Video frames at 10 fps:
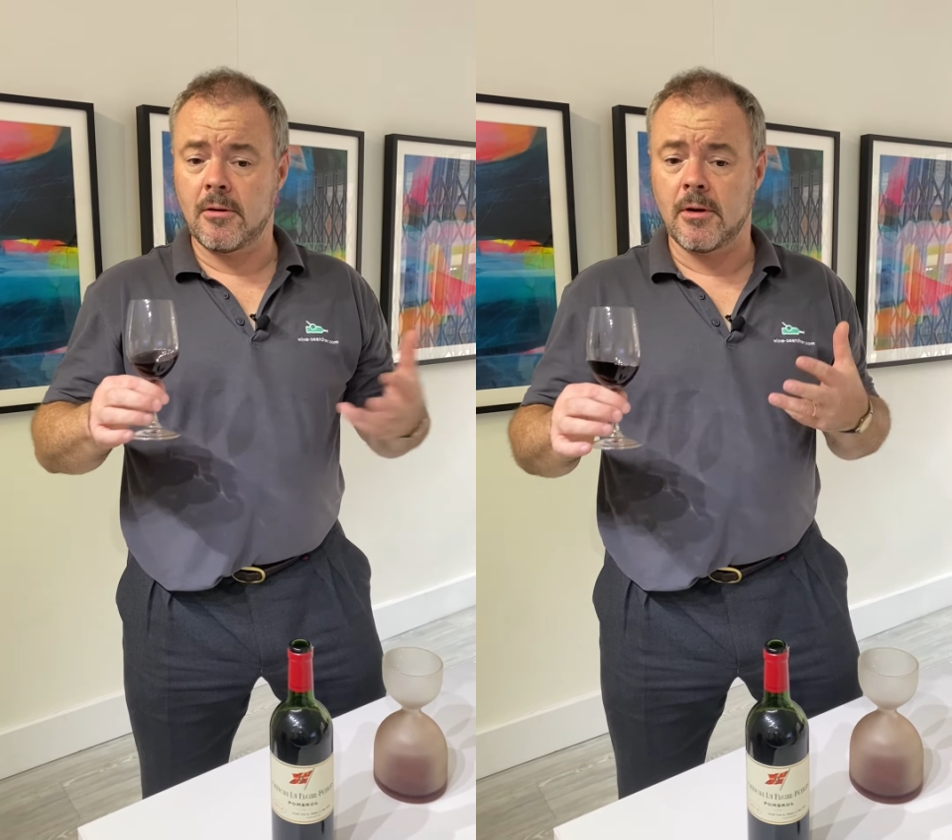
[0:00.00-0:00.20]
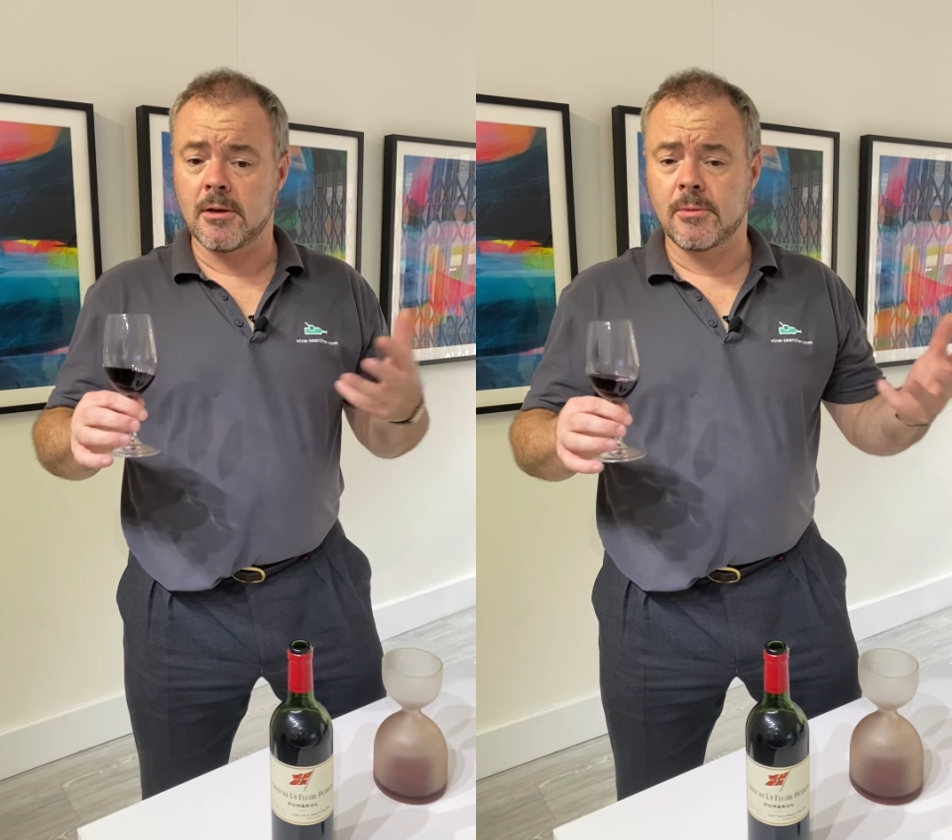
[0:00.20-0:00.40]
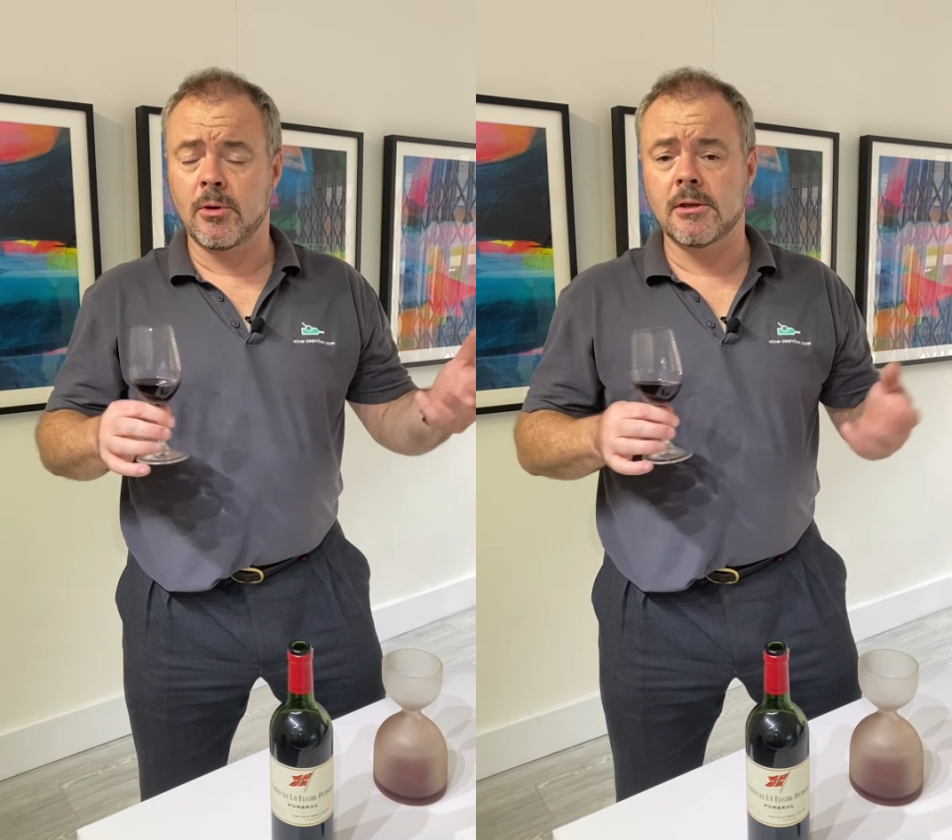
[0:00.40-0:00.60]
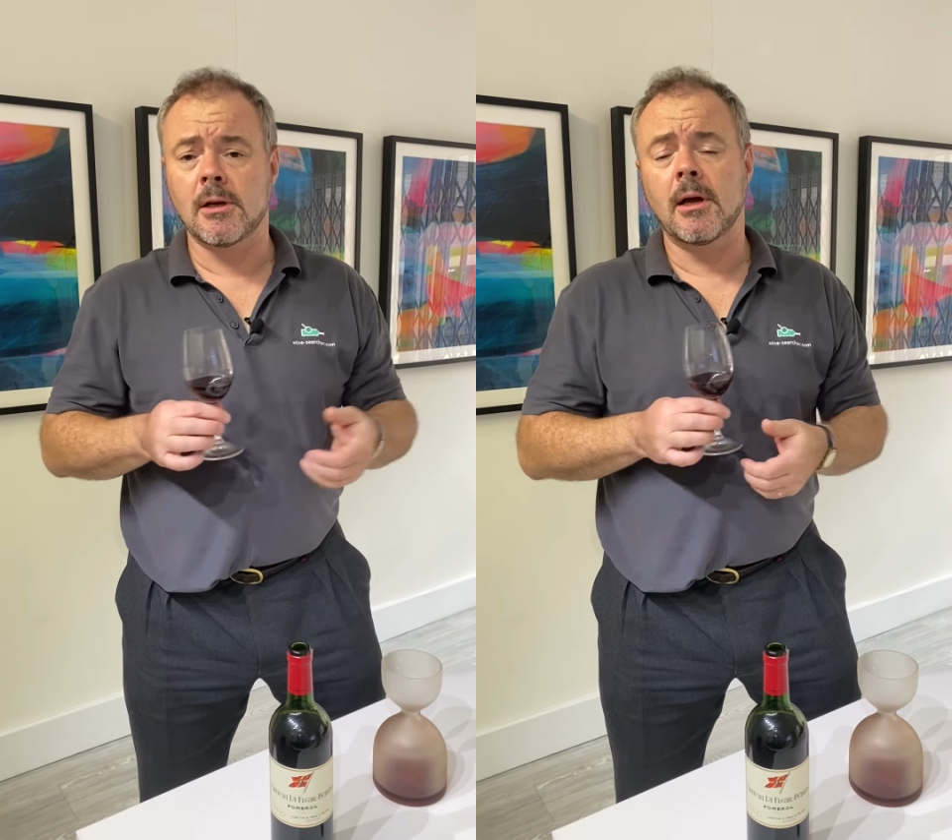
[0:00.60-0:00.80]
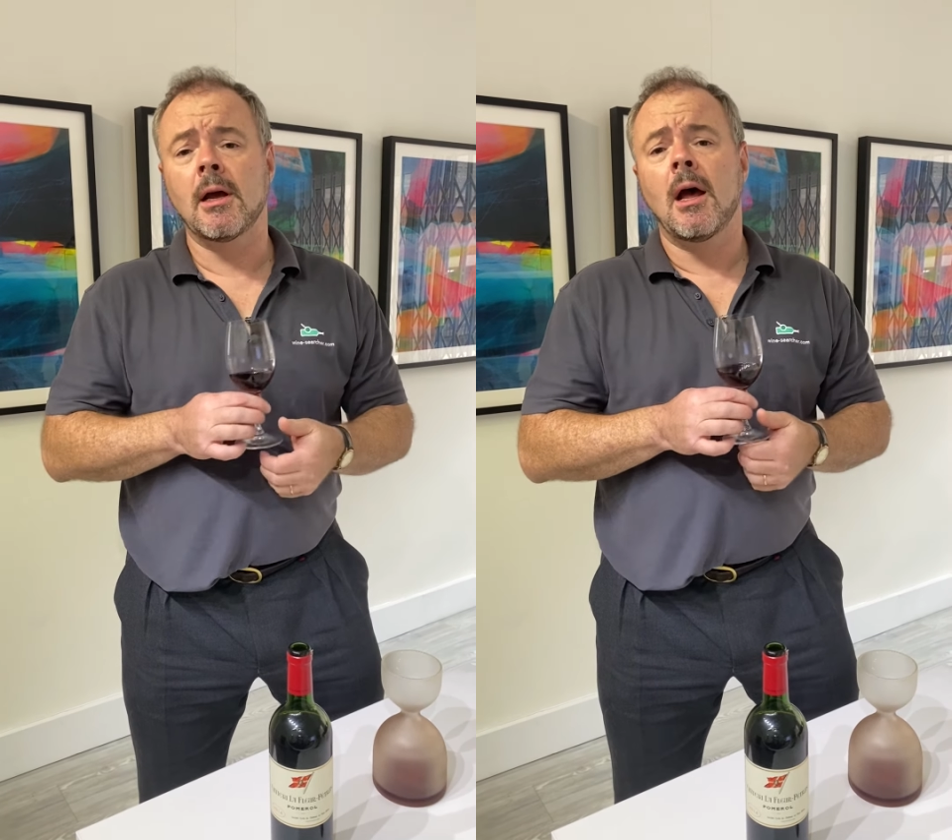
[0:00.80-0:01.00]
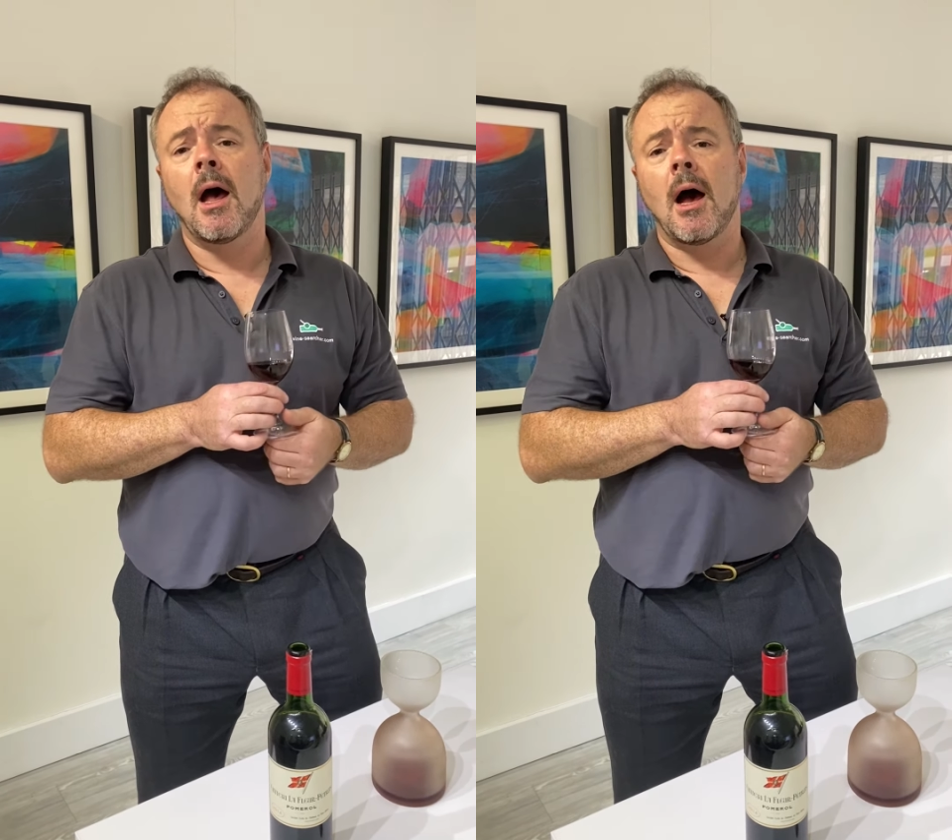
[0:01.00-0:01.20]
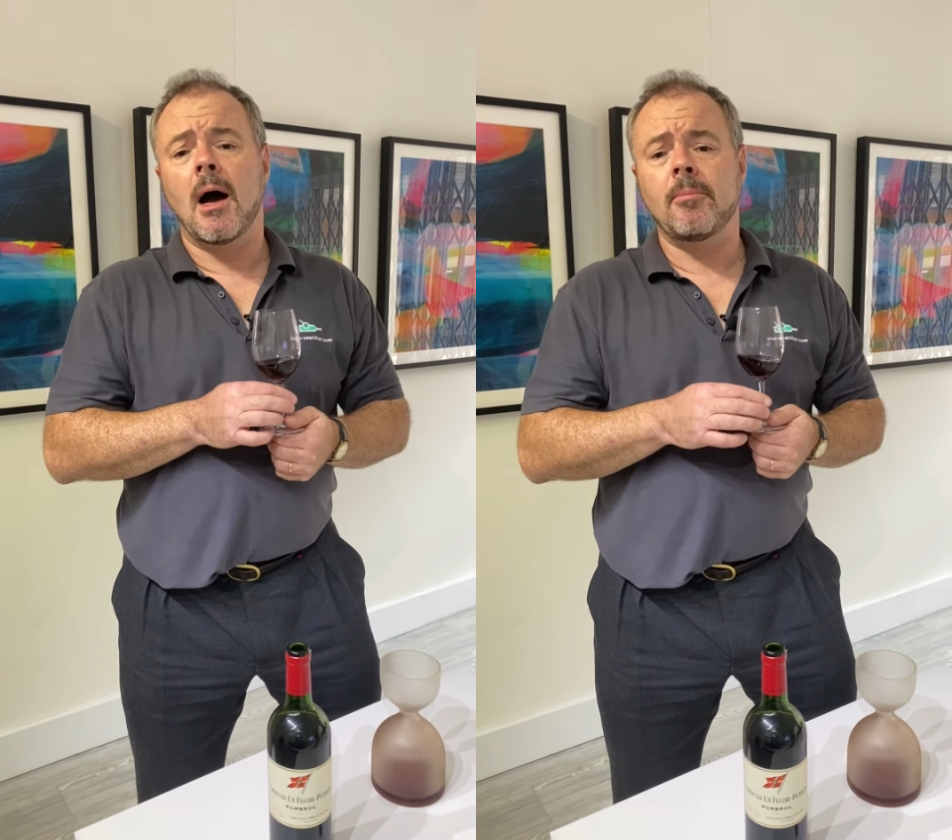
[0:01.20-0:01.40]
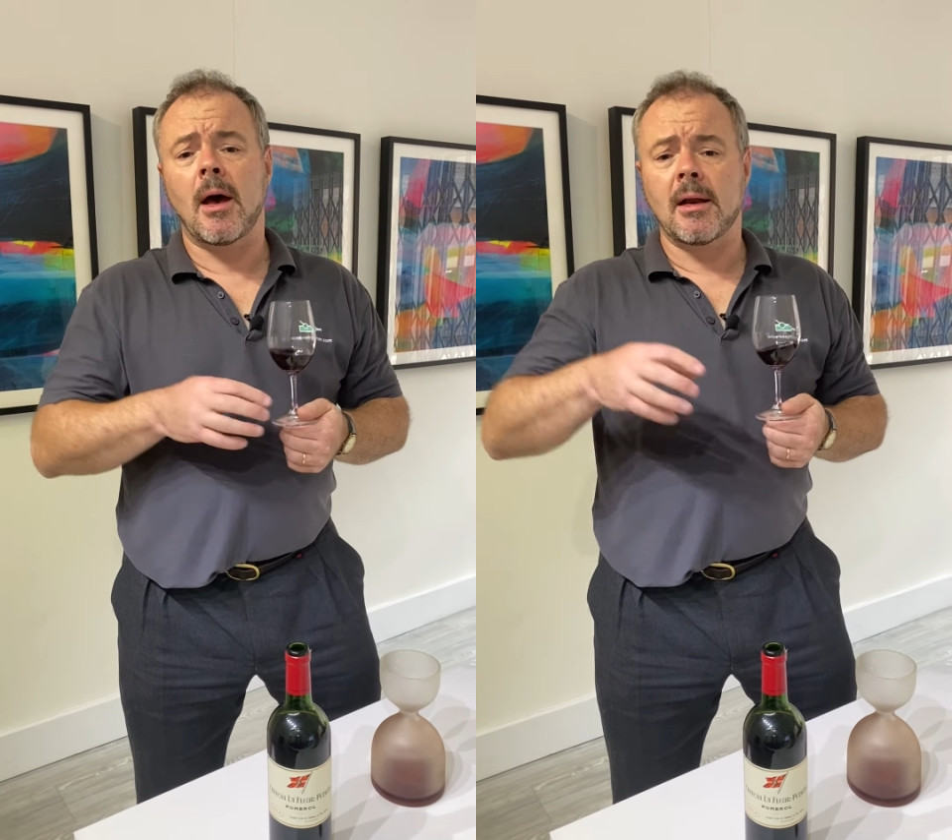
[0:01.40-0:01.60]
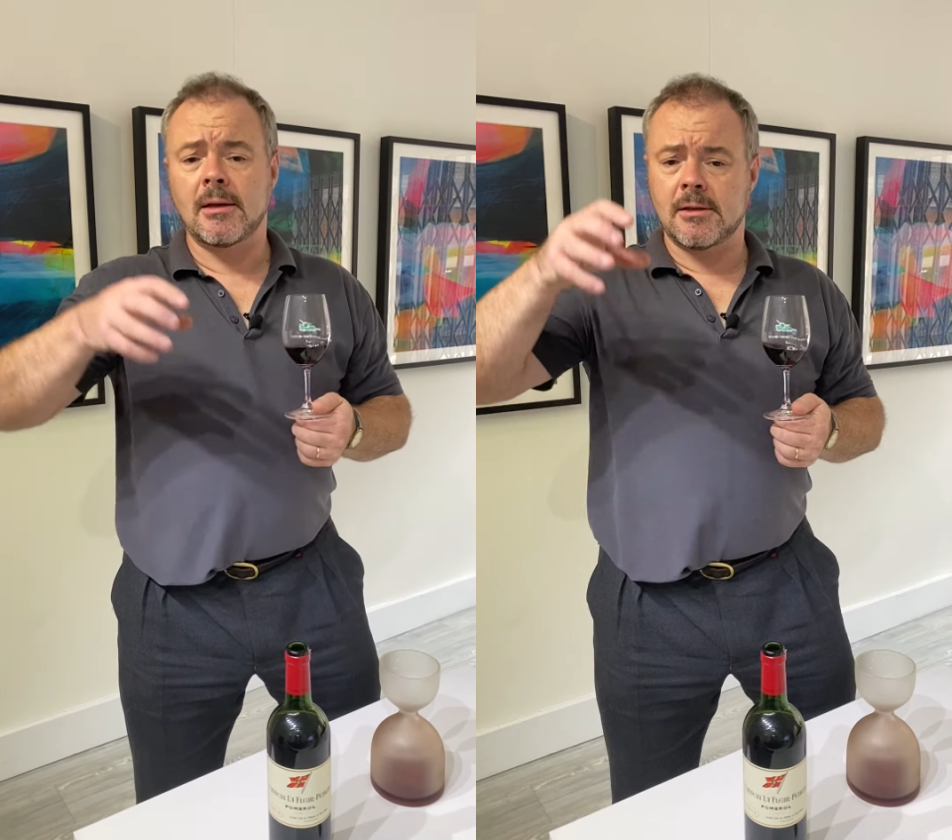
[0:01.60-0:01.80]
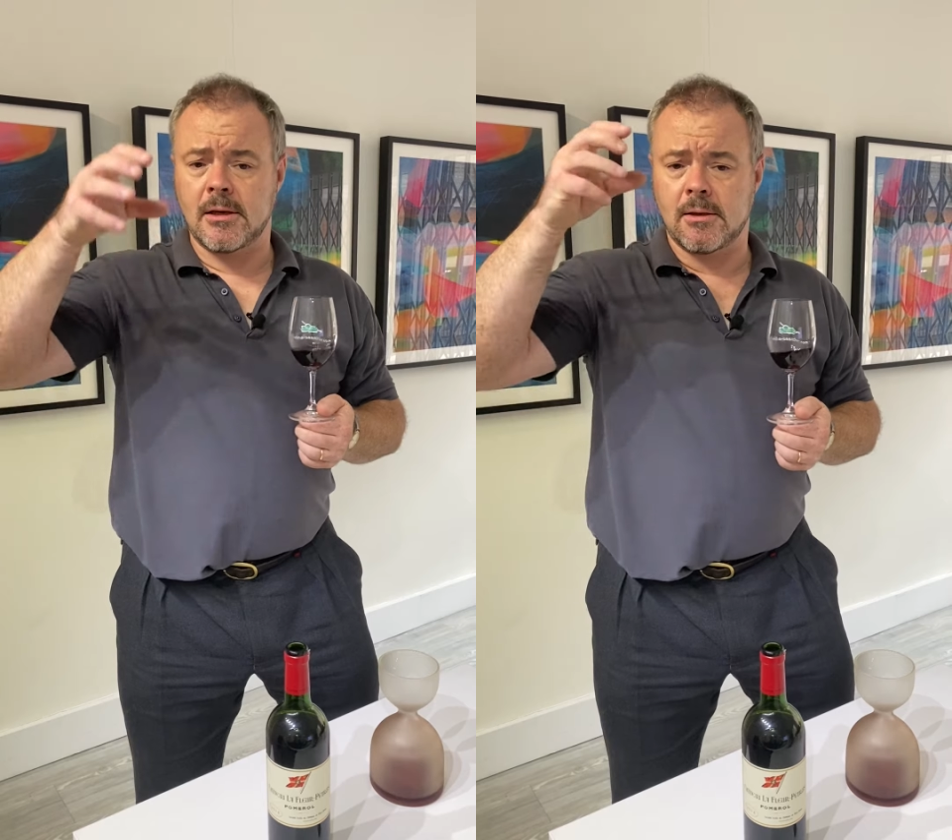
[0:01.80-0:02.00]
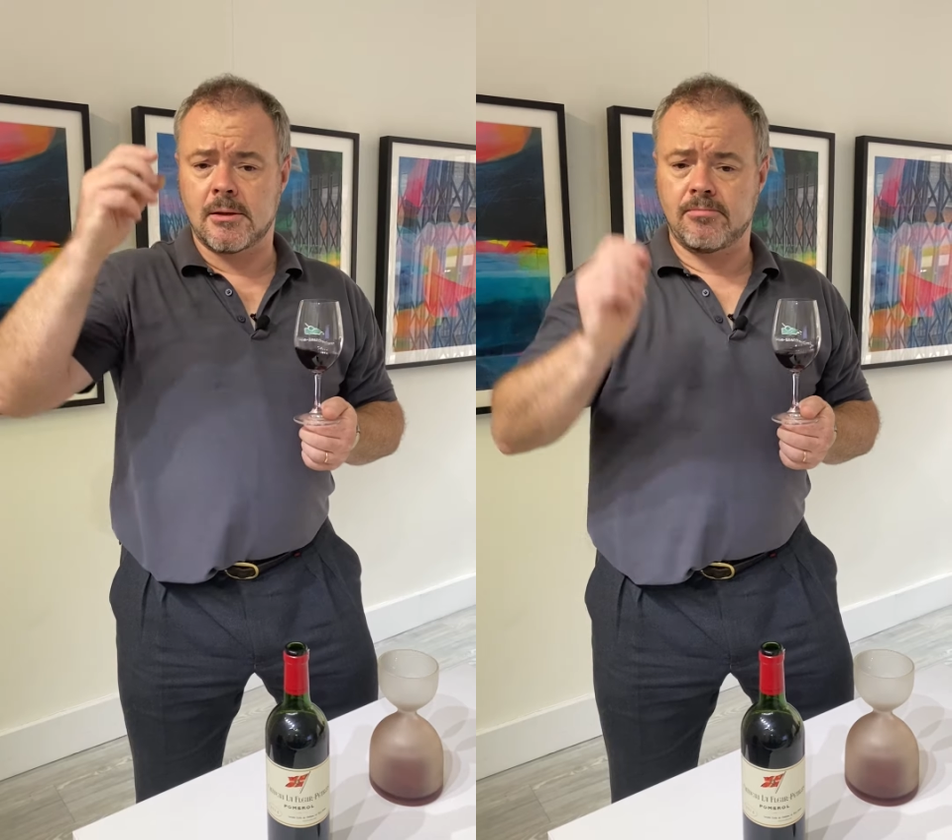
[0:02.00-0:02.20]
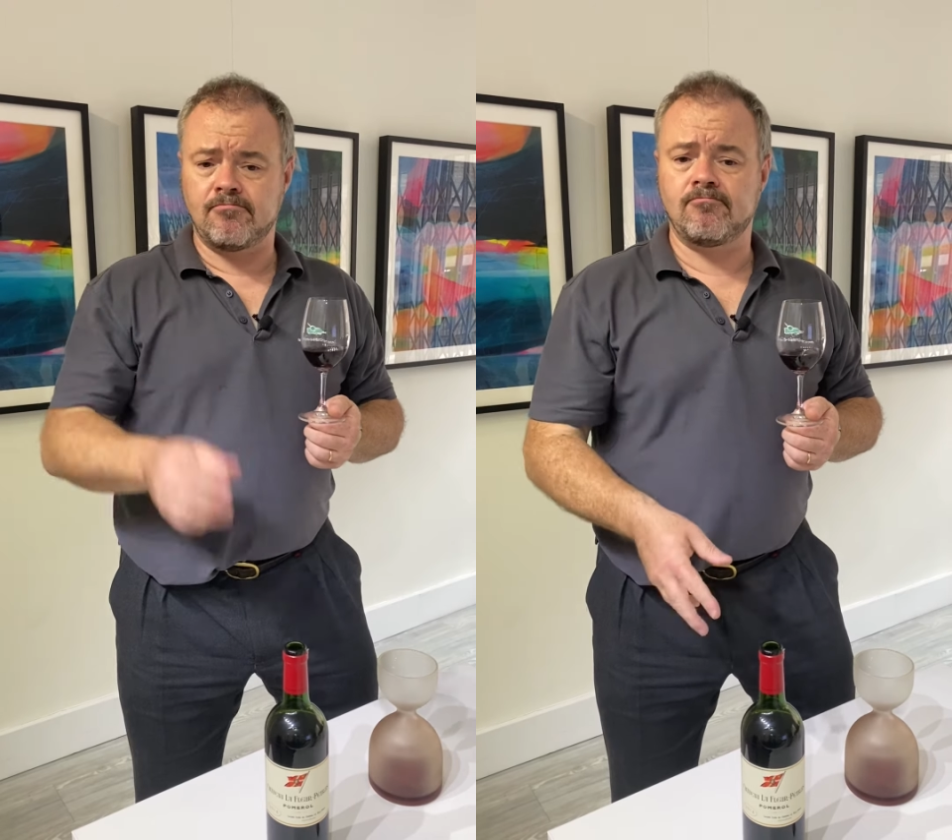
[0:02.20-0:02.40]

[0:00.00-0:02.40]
unsurprisingly. Um, and it sits